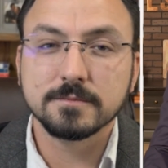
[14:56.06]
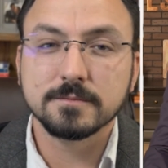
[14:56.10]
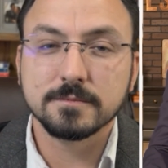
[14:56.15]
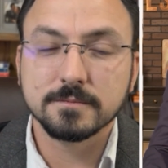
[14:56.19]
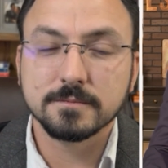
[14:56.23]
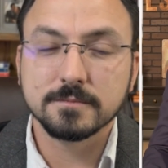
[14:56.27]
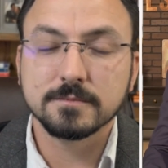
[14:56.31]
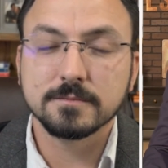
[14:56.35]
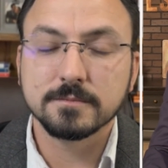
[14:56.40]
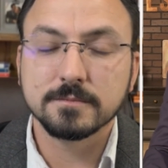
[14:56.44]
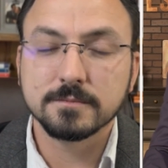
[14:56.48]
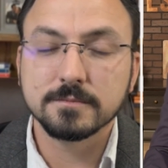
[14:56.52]

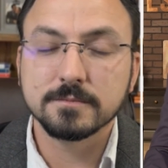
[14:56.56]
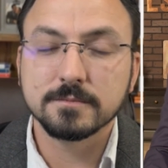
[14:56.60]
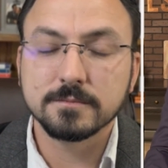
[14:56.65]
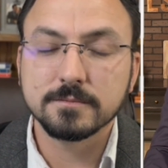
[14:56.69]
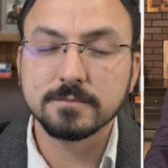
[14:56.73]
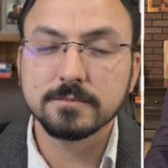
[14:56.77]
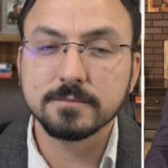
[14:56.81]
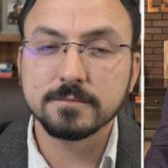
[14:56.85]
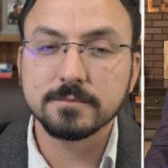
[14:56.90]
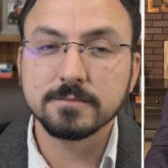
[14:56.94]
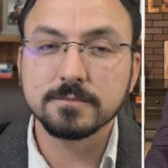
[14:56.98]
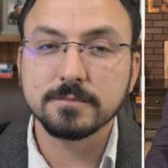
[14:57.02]

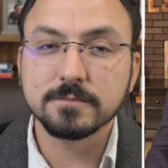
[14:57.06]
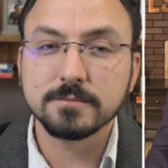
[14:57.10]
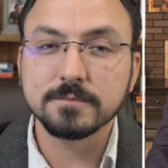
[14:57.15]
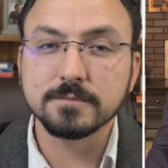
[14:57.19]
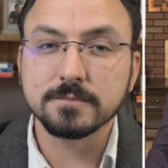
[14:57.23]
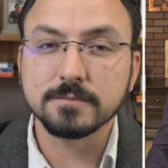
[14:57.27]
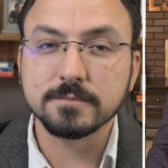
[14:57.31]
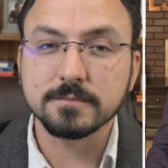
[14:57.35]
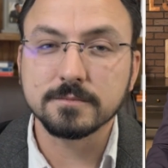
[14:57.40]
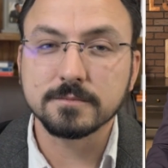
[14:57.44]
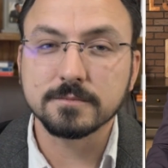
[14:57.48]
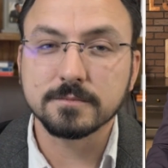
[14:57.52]

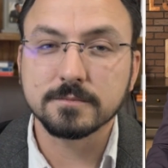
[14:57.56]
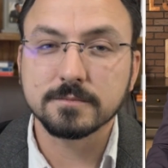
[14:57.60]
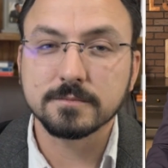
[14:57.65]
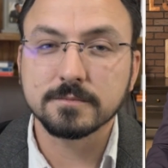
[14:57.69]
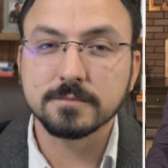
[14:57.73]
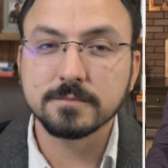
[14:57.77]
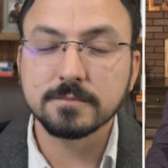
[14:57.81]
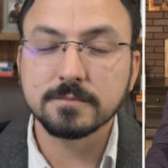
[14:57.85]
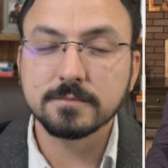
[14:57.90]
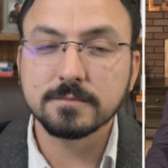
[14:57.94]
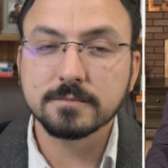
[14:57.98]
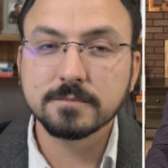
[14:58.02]

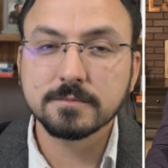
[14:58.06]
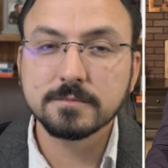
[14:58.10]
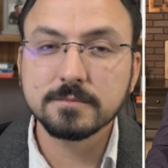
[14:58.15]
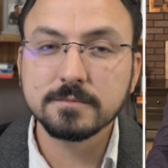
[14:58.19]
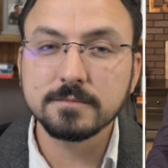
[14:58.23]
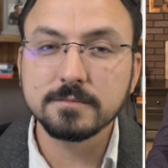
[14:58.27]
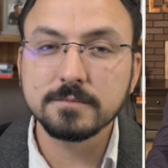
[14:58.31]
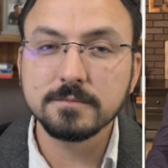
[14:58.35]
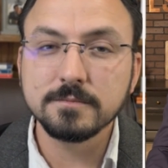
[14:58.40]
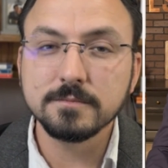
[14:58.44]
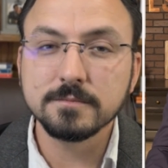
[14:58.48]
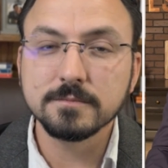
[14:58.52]

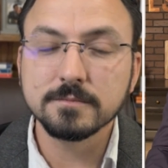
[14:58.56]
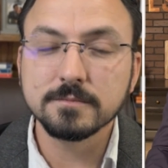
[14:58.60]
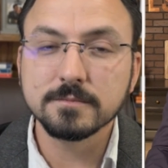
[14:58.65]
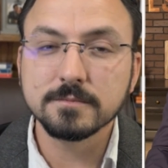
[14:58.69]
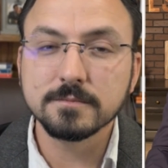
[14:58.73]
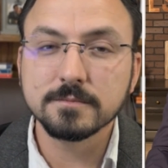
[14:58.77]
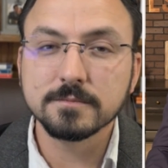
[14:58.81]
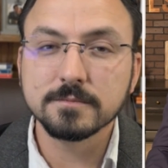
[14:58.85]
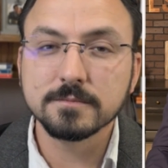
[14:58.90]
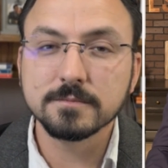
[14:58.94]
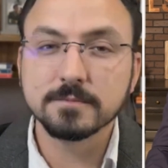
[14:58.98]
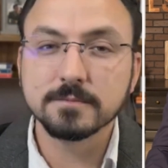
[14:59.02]

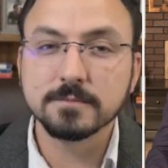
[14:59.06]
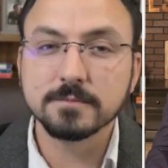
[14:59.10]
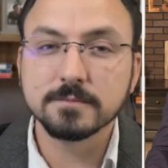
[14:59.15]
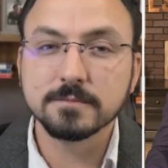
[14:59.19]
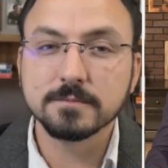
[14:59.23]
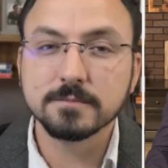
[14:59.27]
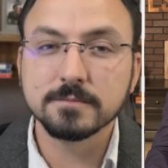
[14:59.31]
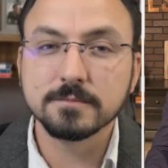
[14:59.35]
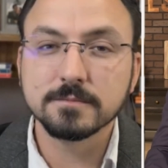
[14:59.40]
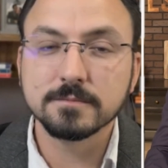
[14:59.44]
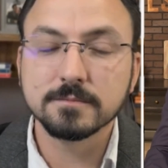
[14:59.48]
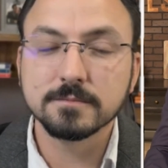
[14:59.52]

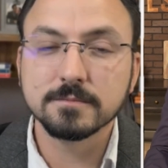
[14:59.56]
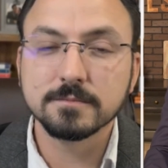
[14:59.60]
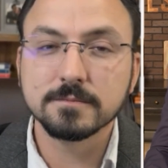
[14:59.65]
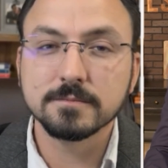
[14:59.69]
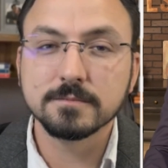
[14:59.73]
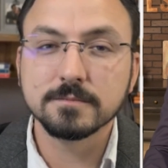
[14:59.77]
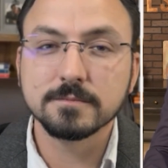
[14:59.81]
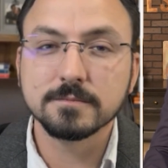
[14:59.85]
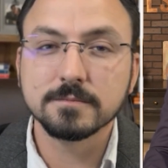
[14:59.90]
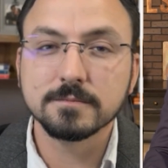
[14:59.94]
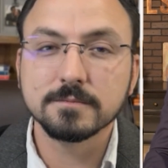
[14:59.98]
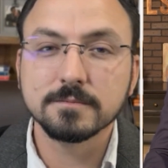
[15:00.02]

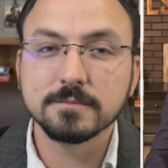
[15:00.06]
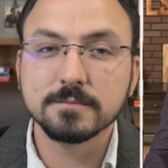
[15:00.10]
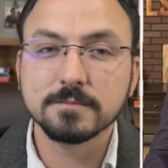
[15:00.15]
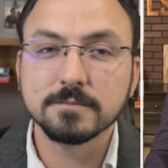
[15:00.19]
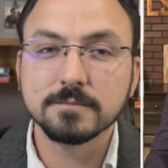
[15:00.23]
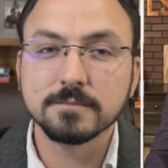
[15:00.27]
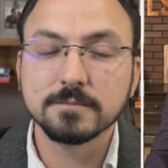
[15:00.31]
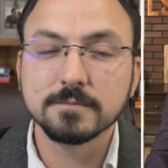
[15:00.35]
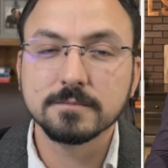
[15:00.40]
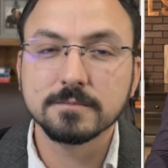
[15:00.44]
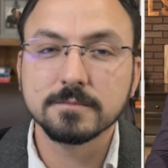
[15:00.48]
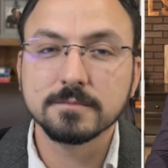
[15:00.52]

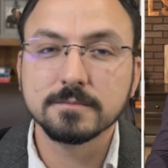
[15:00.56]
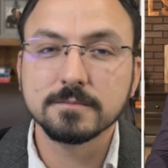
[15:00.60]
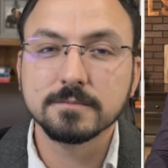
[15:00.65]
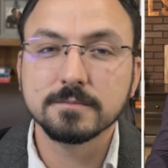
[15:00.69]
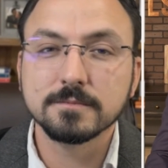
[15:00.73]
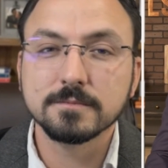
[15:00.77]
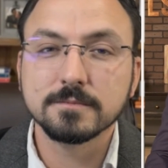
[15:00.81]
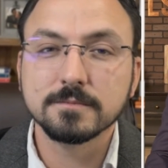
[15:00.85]
No words are spoken by the person on screen.